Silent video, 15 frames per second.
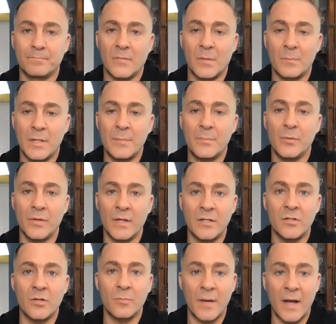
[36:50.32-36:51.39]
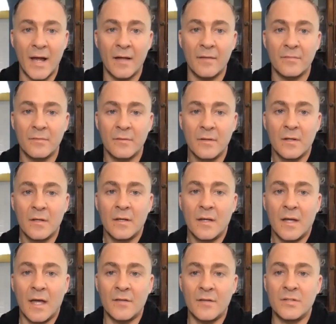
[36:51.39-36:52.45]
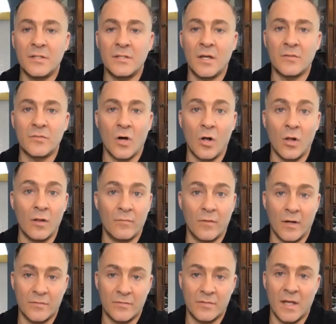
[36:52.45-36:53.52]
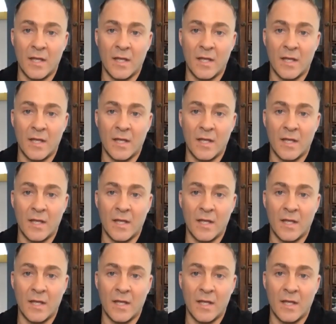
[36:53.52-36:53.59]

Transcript: people in your path, as He does all of us.